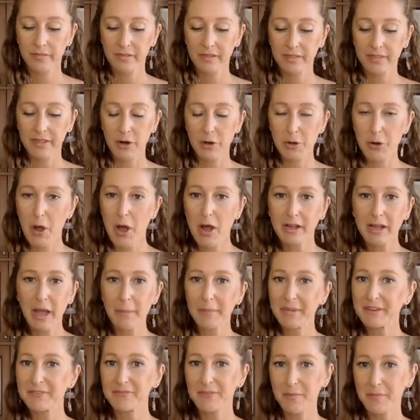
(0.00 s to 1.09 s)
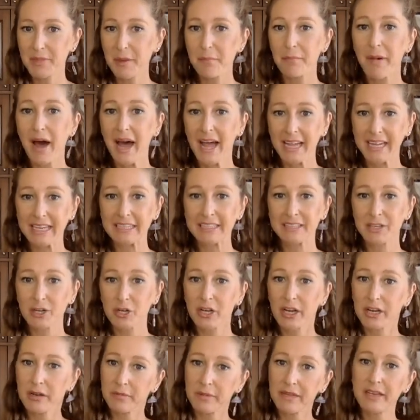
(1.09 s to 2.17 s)
They're not coming from the mind. They're
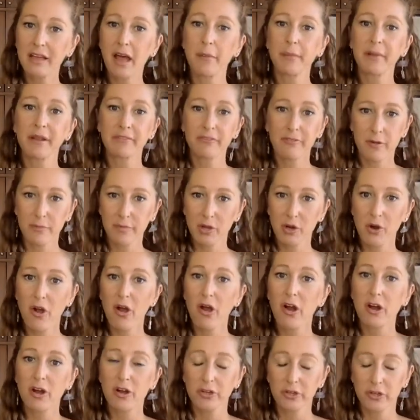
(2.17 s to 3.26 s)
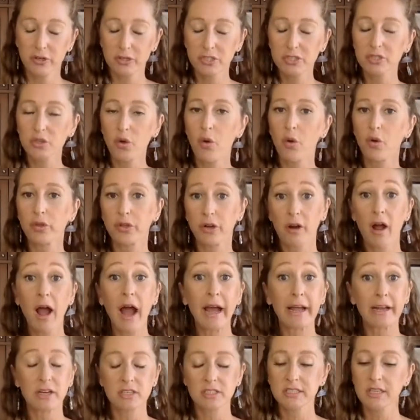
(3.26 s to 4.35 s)
going to be coming from your heart, your soul, your
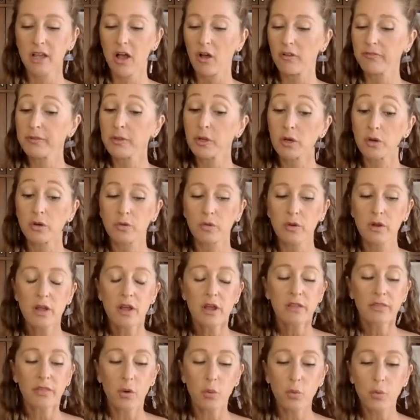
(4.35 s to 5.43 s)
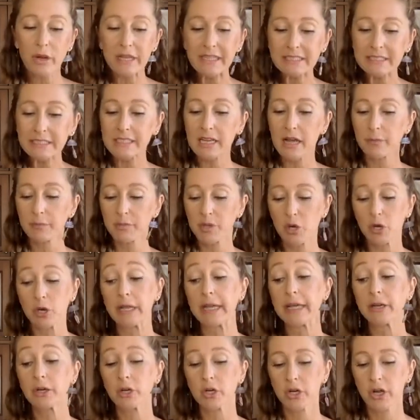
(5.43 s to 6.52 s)
higher self, the wisdom, your
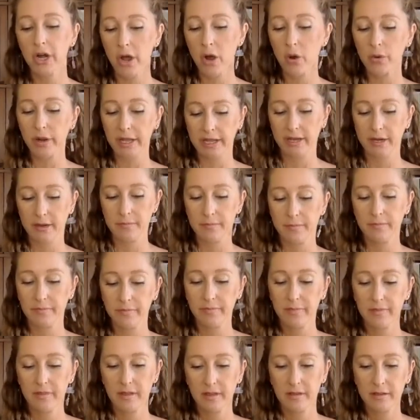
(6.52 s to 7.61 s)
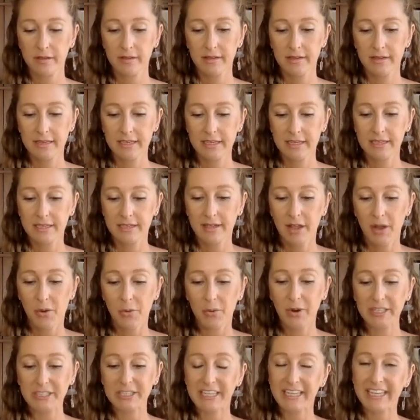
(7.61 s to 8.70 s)
inner knowing.
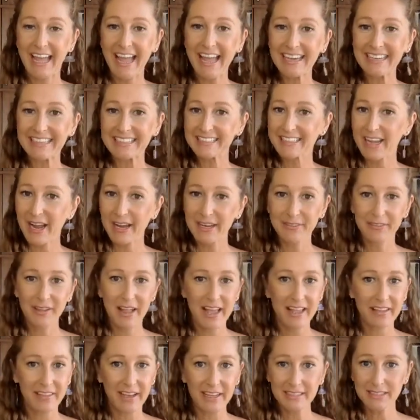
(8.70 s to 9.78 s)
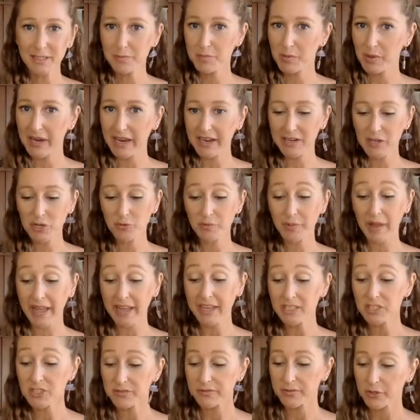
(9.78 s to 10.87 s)
Which again is kind of like, that's a brand new
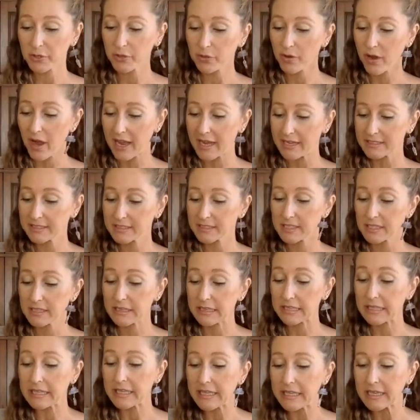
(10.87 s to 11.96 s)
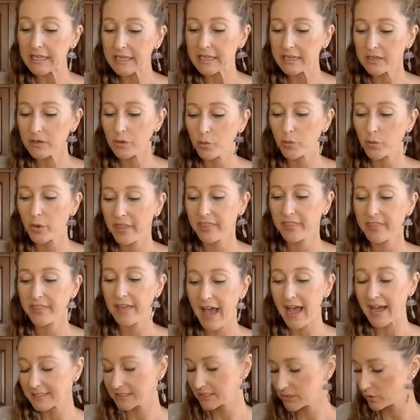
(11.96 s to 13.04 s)
page for you guys to lead with
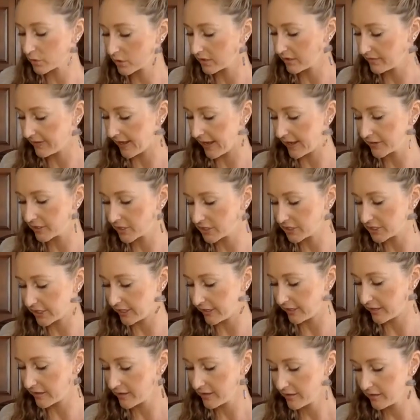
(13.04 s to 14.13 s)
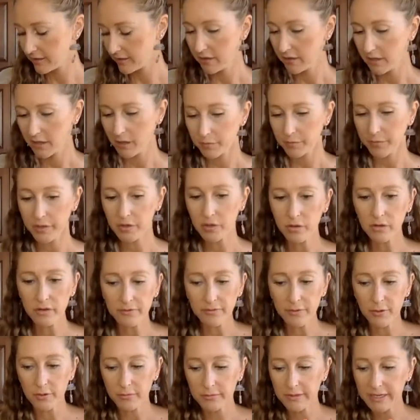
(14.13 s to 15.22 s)
that sort of energy.
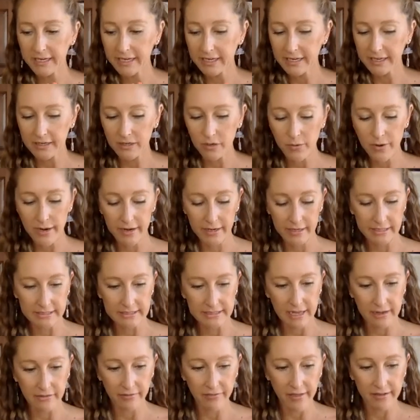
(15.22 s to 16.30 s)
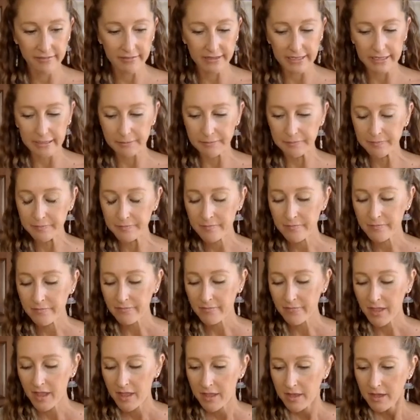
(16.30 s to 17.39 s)
Beautiful reading, Aquarius. I love it.
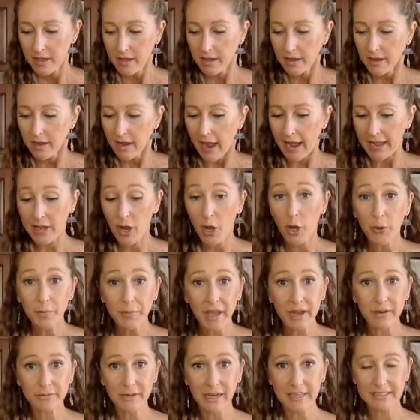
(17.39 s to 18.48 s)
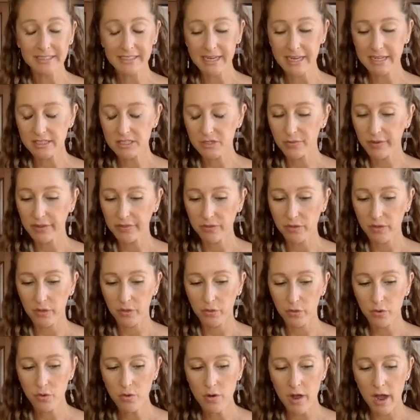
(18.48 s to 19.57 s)
I hope that resonates with
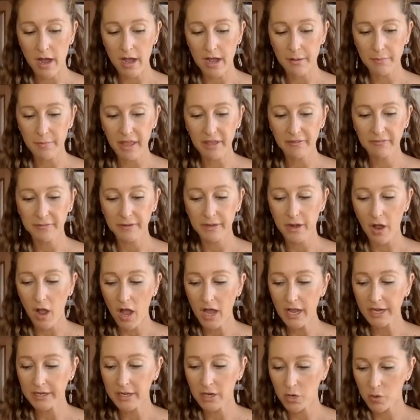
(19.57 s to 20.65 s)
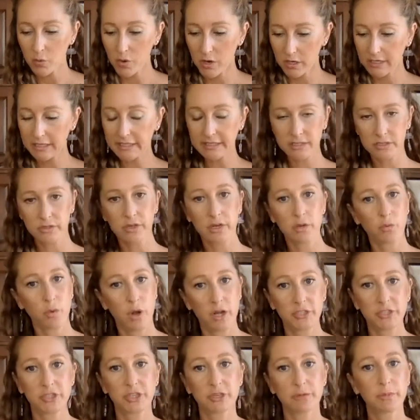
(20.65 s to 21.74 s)
you. If not, no worries. You can
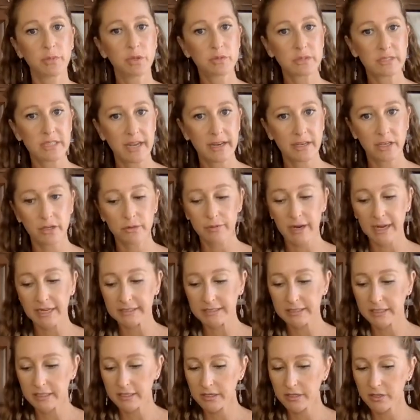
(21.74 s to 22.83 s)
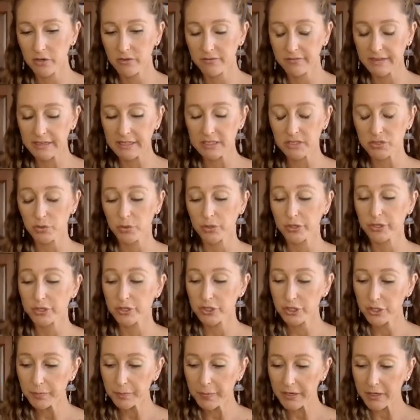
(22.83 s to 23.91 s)
watch your moon sign, your rising, your Venus, or your
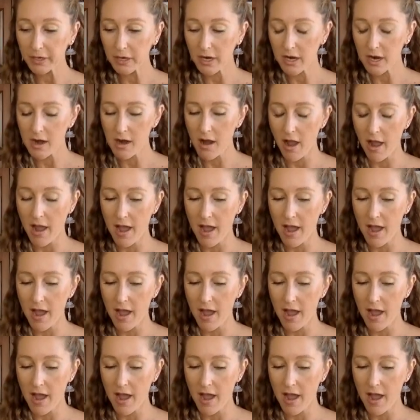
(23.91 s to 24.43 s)
Jupiter.